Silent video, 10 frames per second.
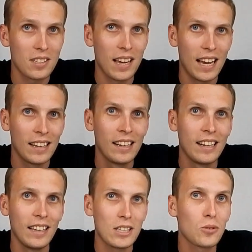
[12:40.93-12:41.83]
Let's,
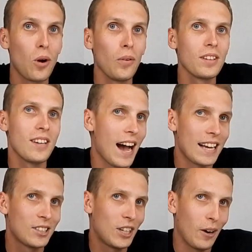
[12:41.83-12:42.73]
uh, let's roll the
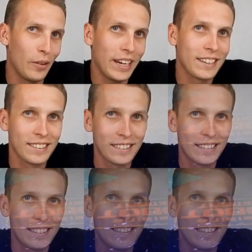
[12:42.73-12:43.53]
dice, shall we?